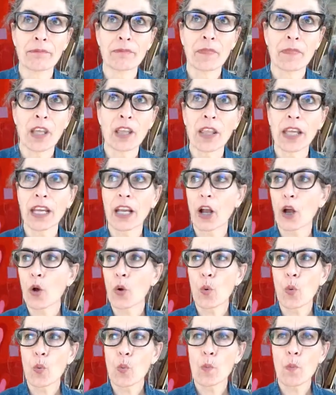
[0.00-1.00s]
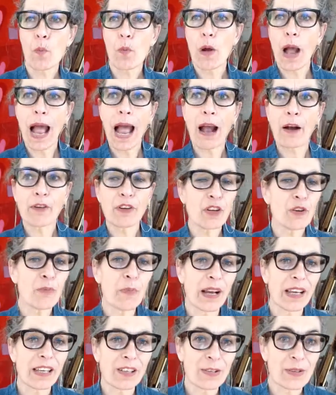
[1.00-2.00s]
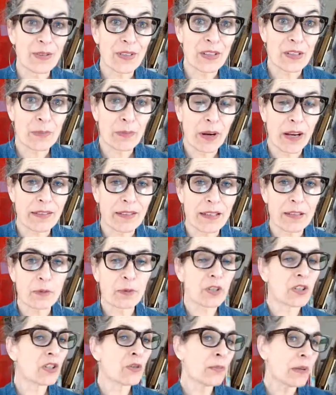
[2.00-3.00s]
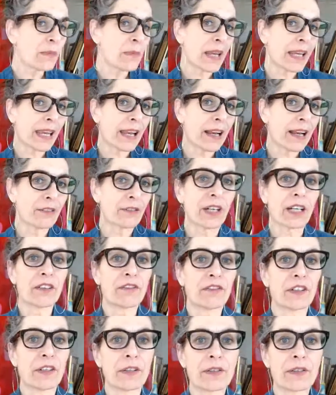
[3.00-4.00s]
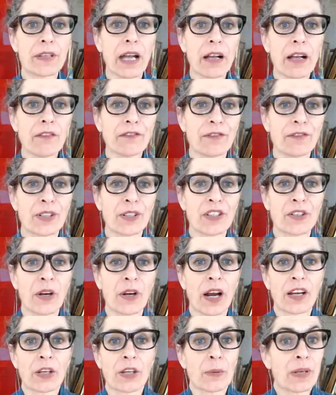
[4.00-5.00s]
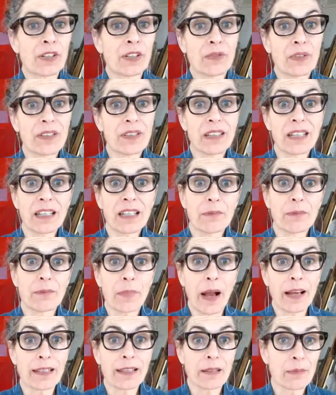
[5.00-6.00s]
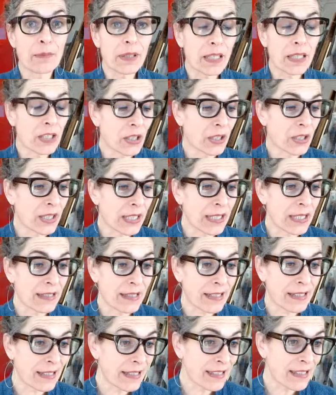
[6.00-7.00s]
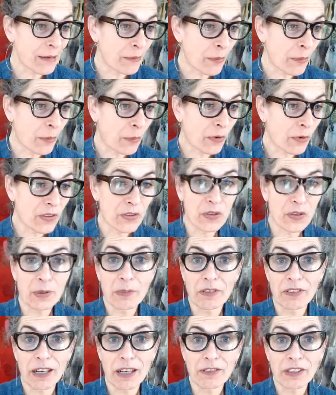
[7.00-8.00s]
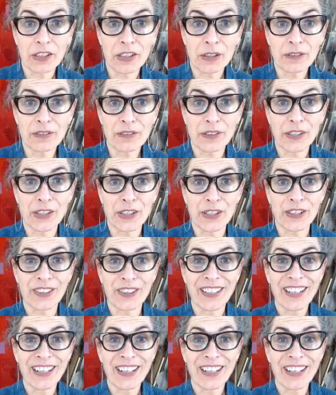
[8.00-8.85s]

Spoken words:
like how you might use this process. Would you be making a rug for yourself? Are you interested in possibly turning this into some stream of revenue for your